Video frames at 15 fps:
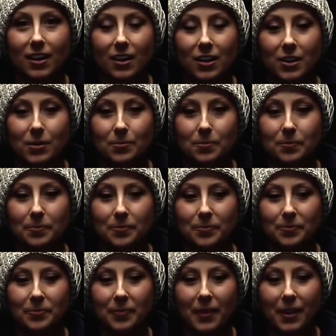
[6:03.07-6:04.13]
um,
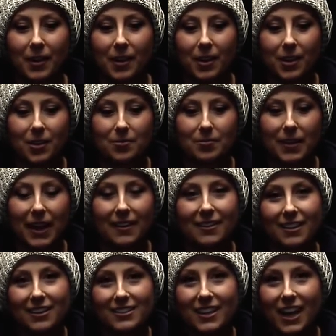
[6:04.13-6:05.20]

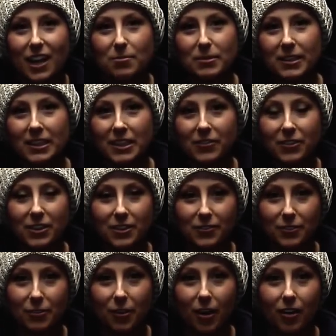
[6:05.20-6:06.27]
bad things happen even
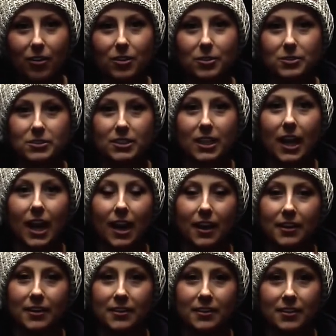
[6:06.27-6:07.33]
if you are close to
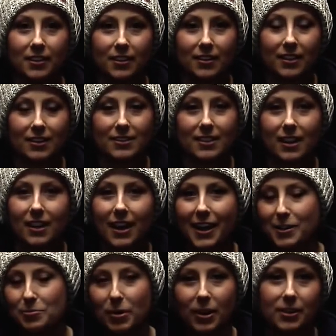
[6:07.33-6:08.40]
God, and that's not
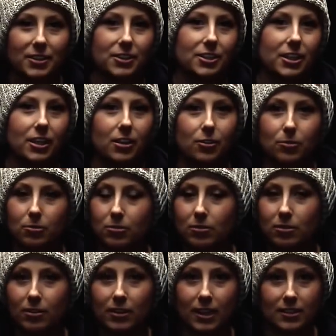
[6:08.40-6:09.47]
God punishing
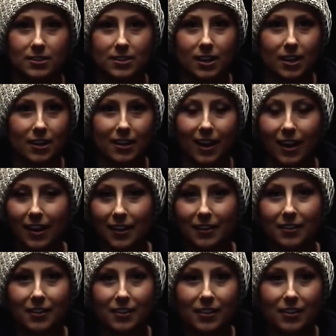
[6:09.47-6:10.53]
you, and that's not God
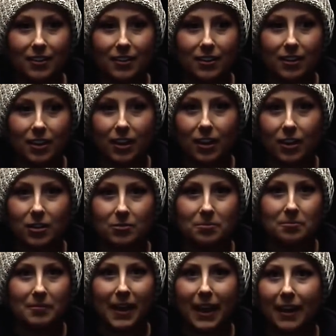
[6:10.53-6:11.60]

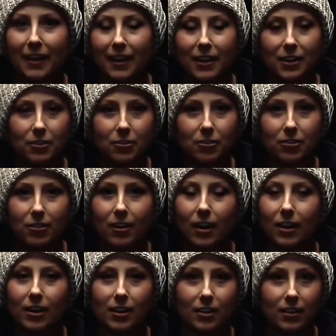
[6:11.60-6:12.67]
Um, mad at you or
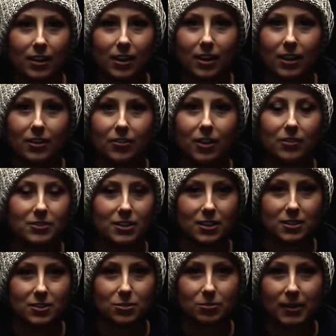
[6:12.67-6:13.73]
anything. He loves
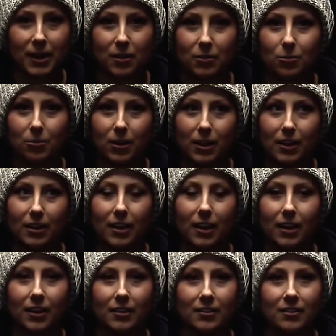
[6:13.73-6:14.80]
us no matter what,
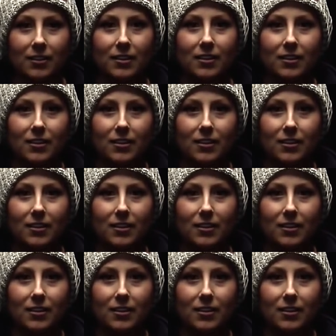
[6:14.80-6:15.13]
and